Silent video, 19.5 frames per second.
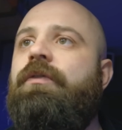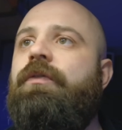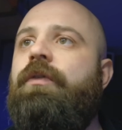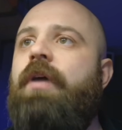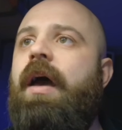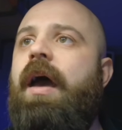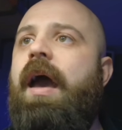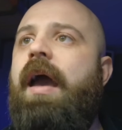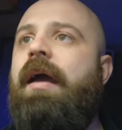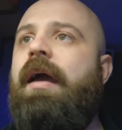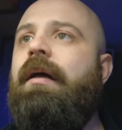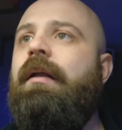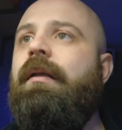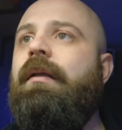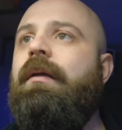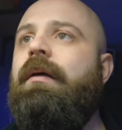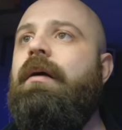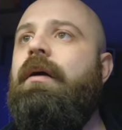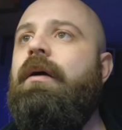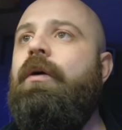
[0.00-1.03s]
for their
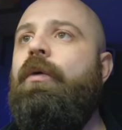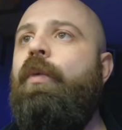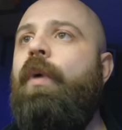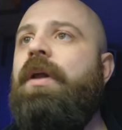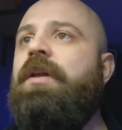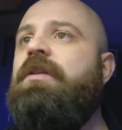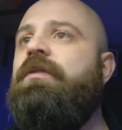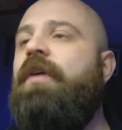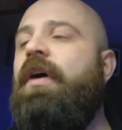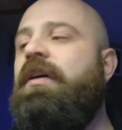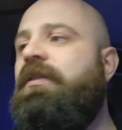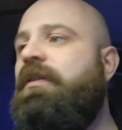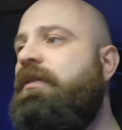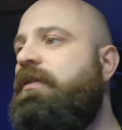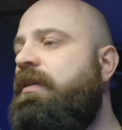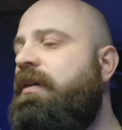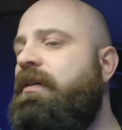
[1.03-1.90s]
AL1 devices.